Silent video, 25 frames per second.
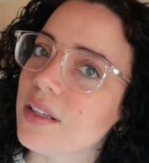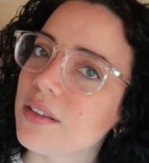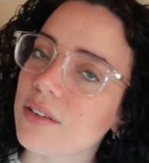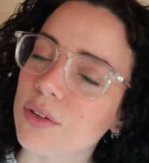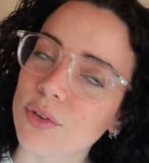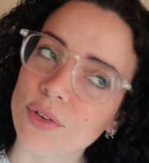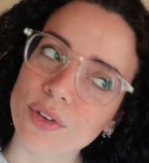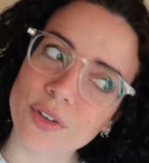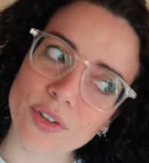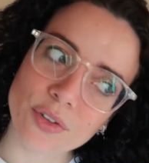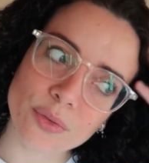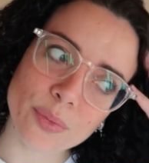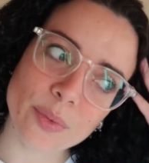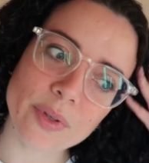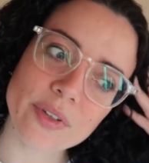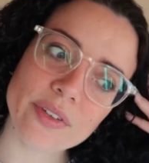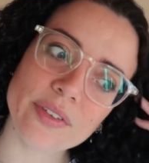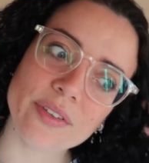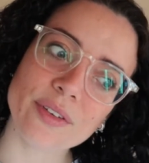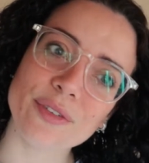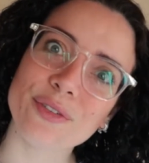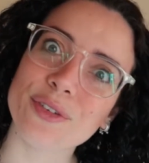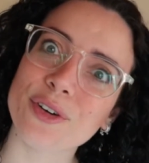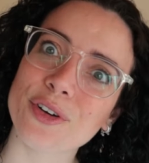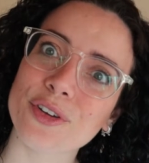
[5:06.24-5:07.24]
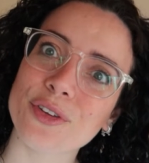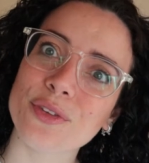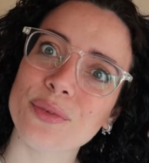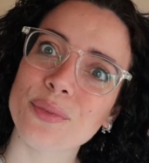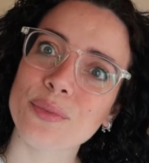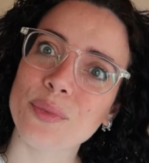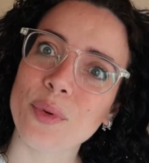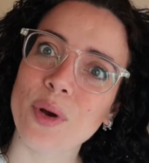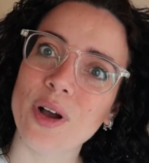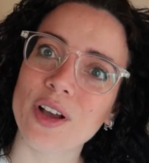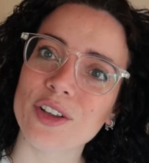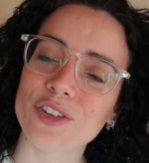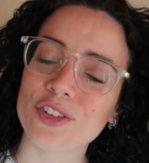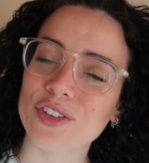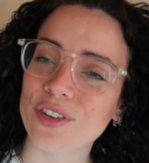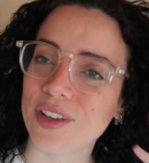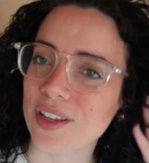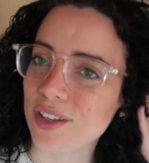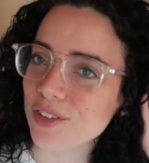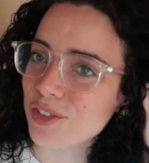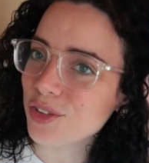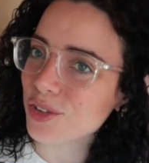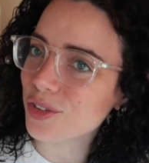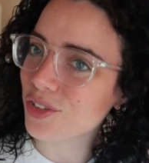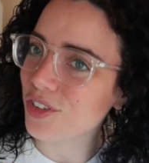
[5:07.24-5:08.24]
So this was the first wash.
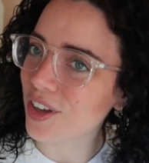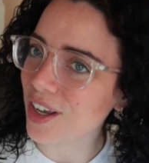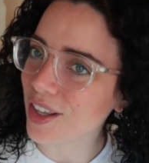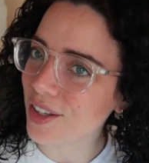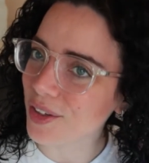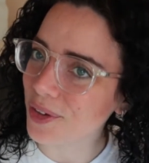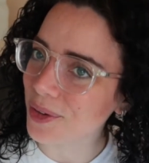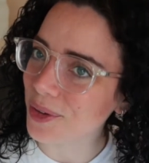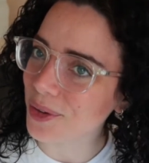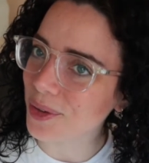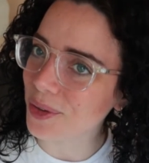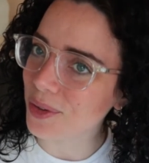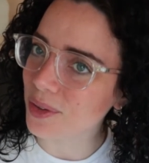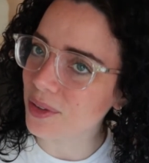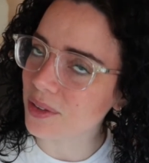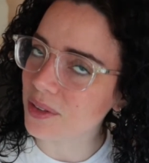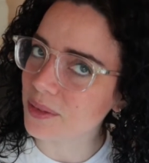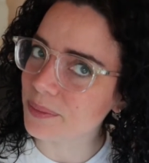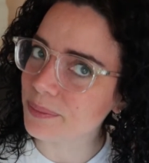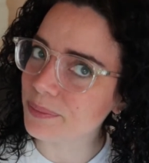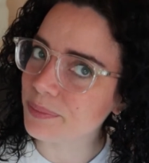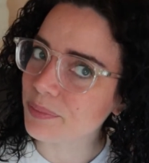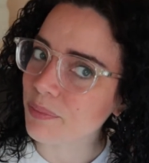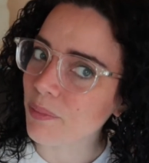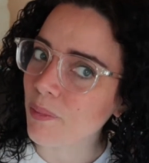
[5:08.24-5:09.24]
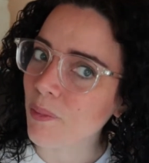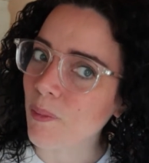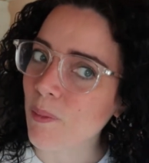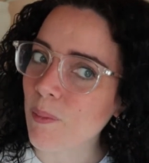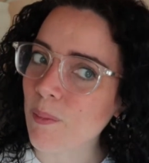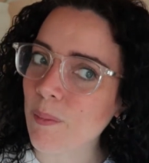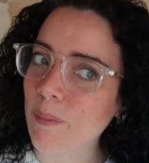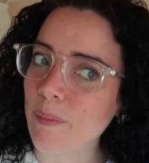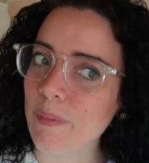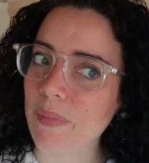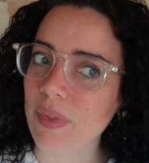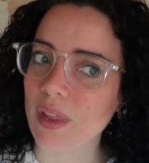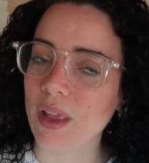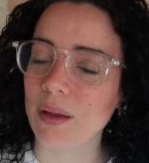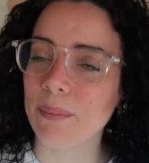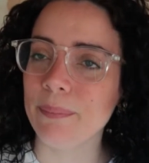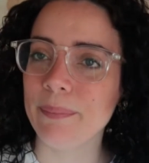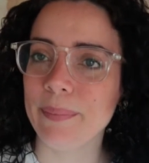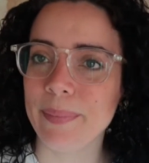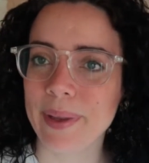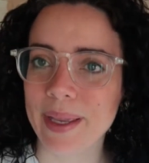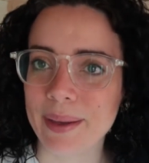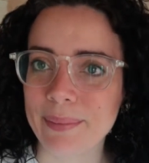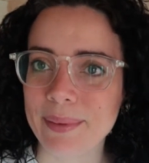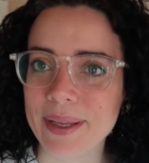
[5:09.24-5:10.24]
They do tell you
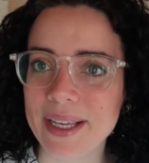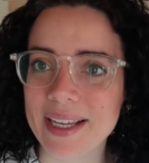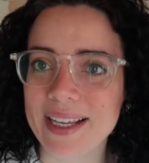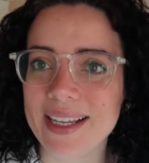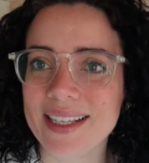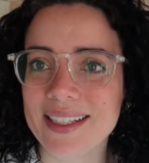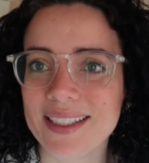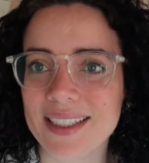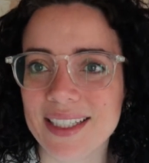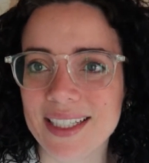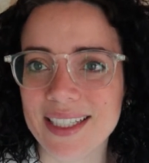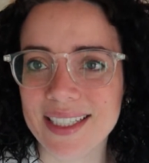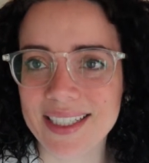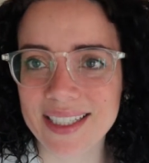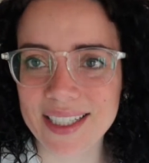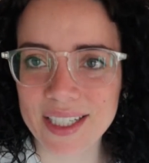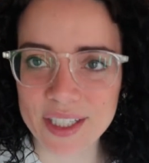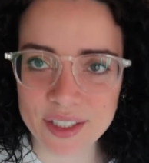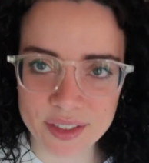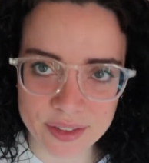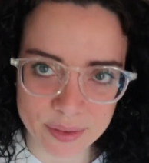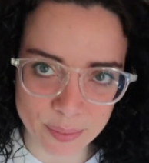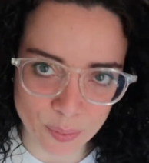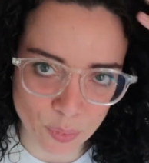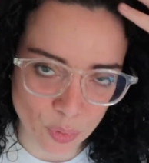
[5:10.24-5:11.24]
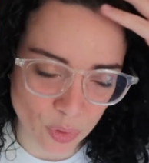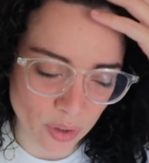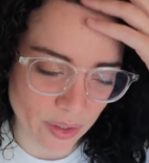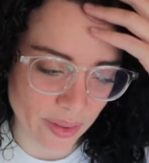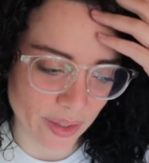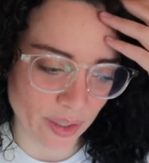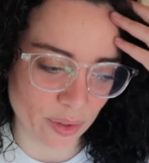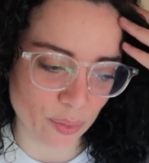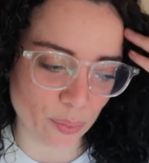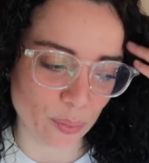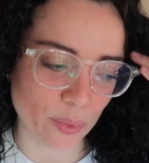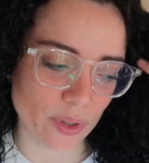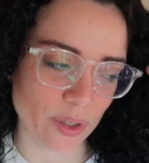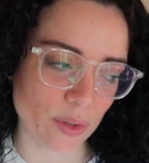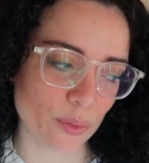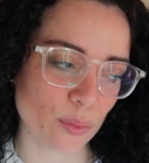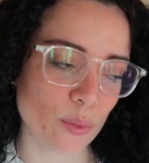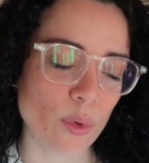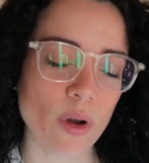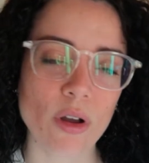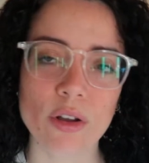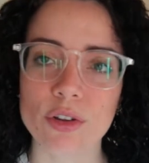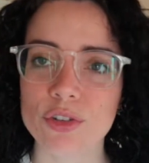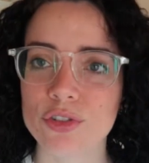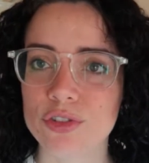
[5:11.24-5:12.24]
maybe it needs more than one
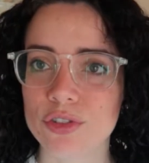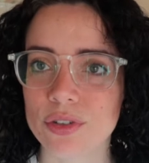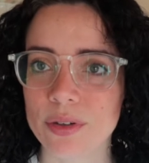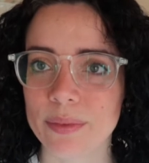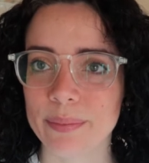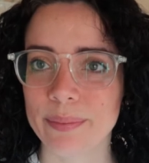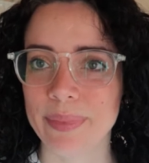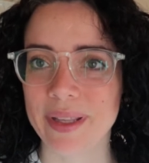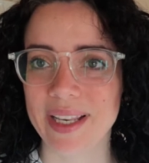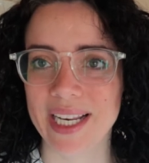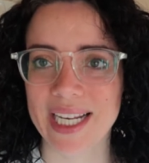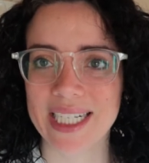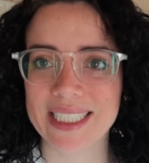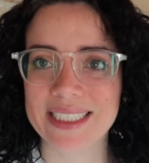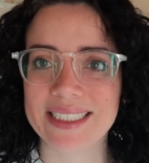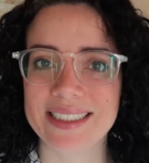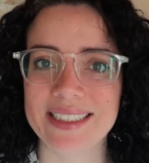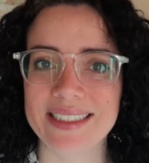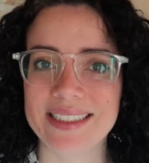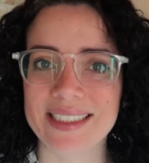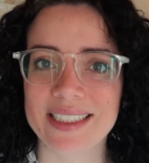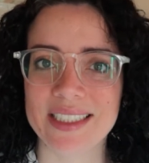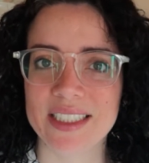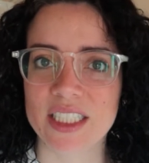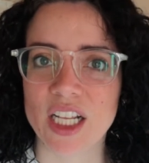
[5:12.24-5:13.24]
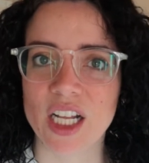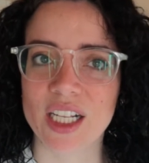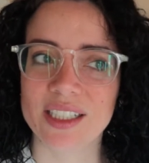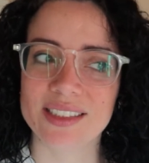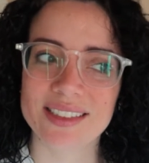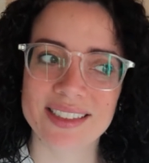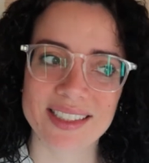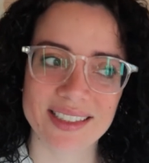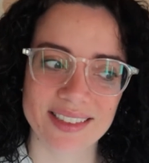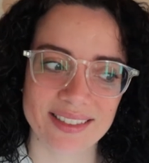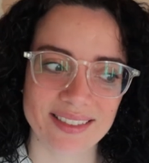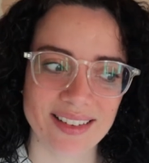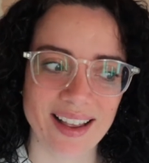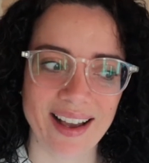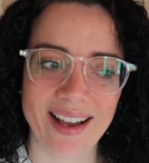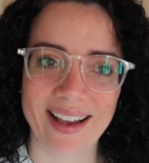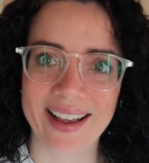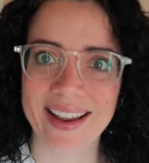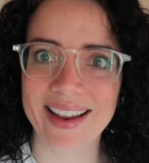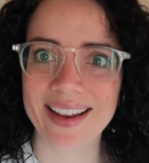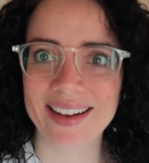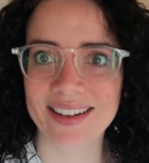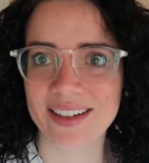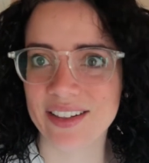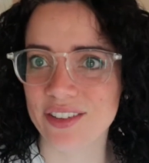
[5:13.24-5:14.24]
wash because this is not
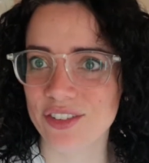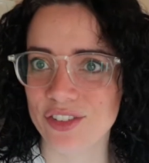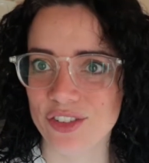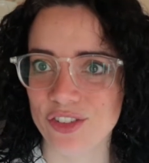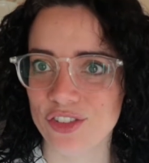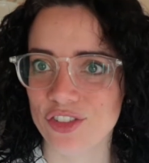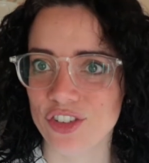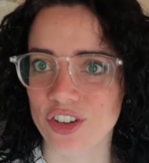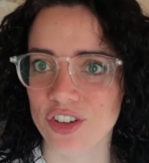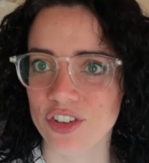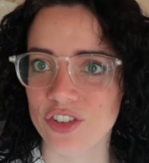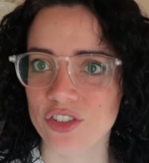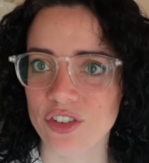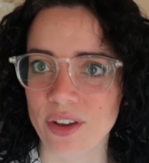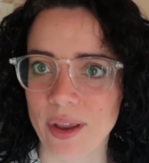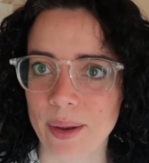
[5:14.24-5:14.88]
dye, this is just